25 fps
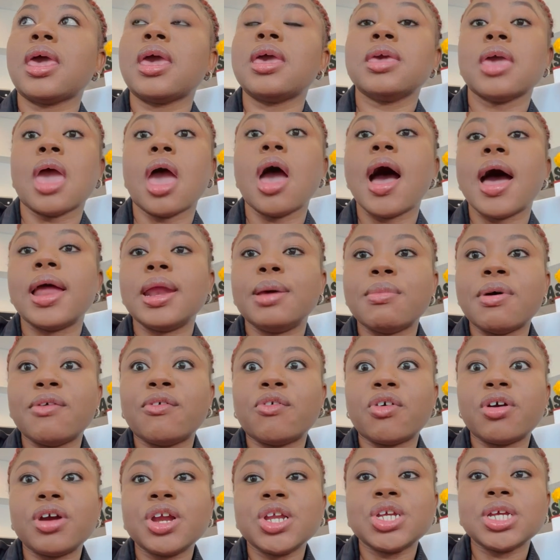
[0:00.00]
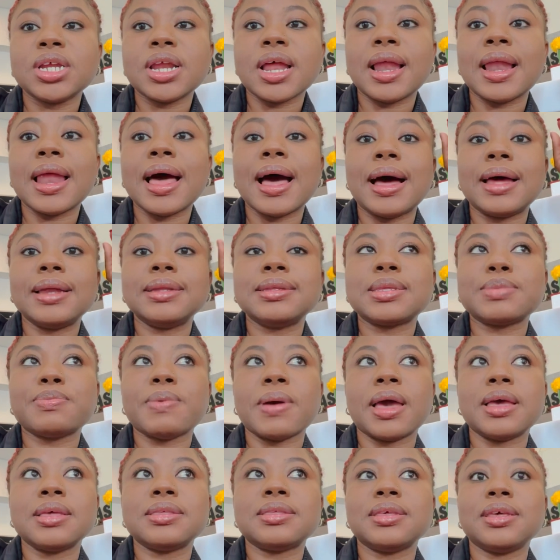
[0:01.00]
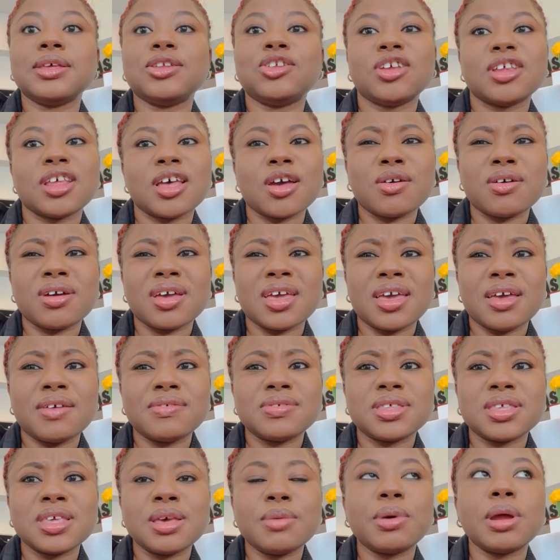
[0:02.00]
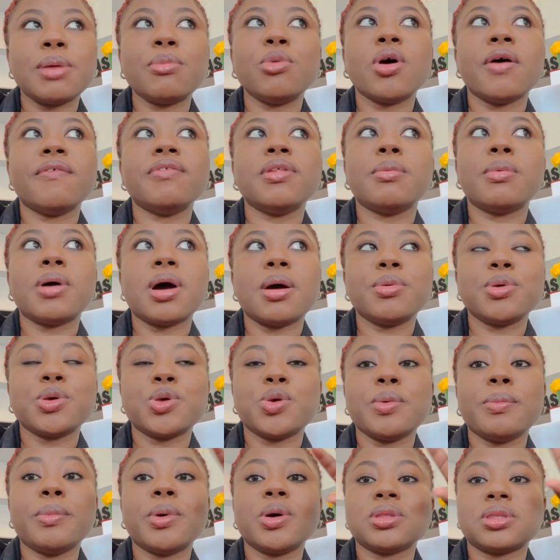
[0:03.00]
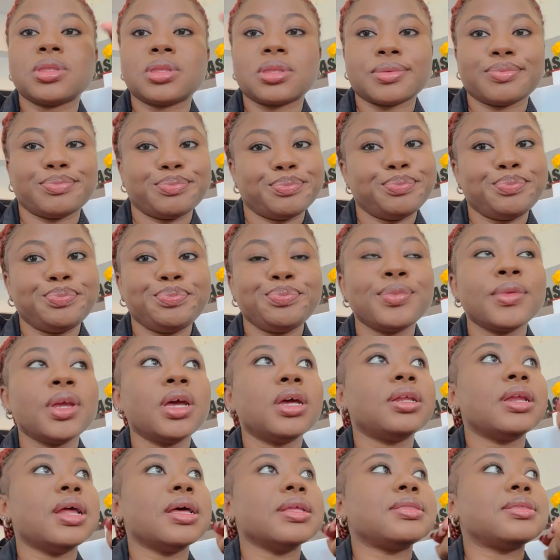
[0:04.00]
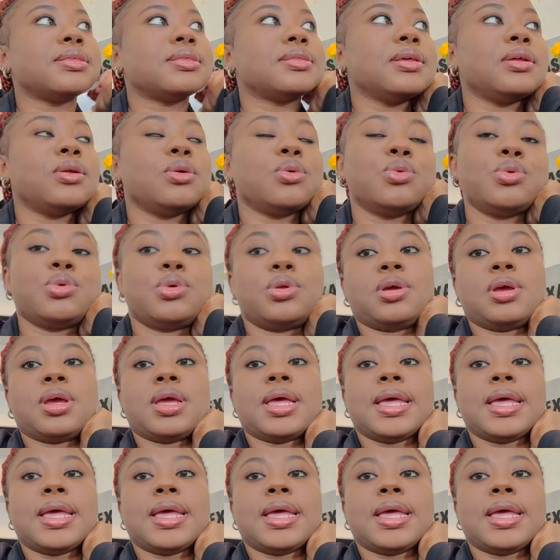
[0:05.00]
Yeah, and I'm original and spicy. Just like a KFC, but I'm not on the barbecue, but that's still good.